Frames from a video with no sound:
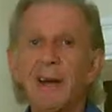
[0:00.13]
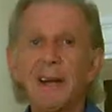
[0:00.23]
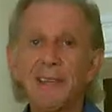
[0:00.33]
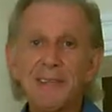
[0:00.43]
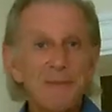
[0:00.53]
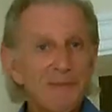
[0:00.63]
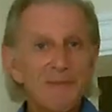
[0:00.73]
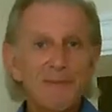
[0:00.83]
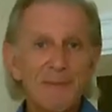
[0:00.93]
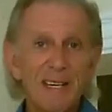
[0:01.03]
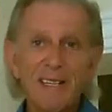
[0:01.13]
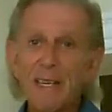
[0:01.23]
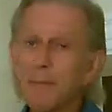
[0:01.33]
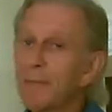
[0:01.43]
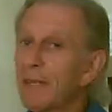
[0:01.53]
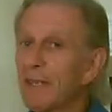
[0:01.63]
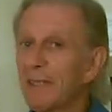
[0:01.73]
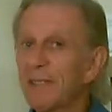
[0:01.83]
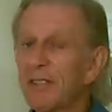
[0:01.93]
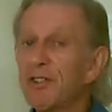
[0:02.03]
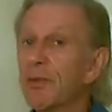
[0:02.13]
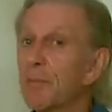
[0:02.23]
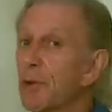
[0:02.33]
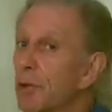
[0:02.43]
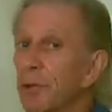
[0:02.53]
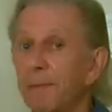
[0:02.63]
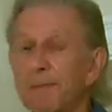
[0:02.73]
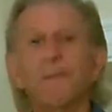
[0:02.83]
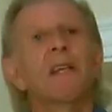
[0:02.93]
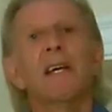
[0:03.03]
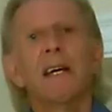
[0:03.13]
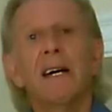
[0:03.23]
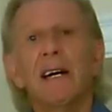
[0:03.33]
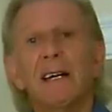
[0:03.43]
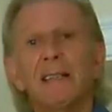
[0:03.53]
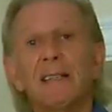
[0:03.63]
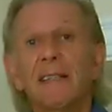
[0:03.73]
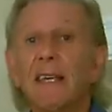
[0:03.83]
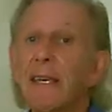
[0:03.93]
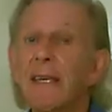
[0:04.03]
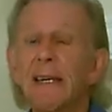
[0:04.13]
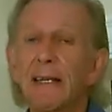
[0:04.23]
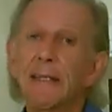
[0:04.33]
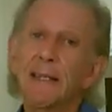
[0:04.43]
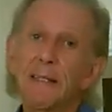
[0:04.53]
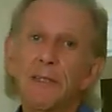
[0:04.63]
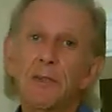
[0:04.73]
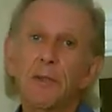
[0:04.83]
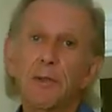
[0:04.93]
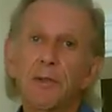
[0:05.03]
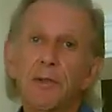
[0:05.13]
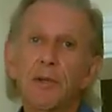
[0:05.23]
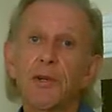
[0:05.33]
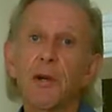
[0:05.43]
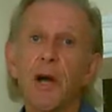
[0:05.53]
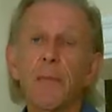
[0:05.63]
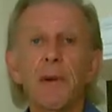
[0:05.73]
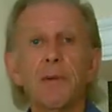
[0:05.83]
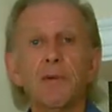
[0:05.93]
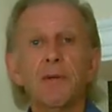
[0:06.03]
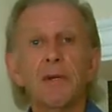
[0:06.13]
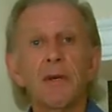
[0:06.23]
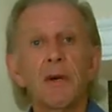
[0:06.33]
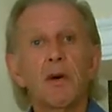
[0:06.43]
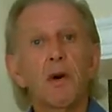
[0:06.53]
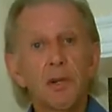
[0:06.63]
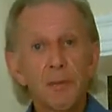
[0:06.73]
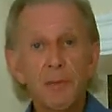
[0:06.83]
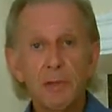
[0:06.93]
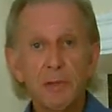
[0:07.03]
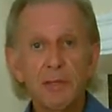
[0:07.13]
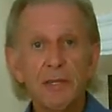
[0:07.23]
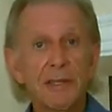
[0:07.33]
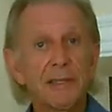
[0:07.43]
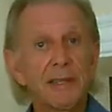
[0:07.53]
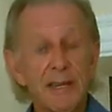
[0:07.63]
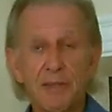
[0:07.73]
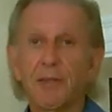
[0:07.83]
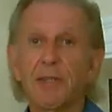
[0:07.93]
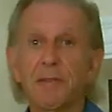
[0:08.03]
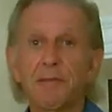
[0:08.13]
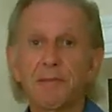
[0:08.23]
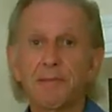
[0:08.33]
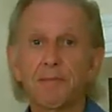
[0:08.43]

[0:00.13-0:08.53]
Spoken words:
Hi there, my name is Jim Moore, and today I'd like to talk to you about Entrepreneurs Tax Relief.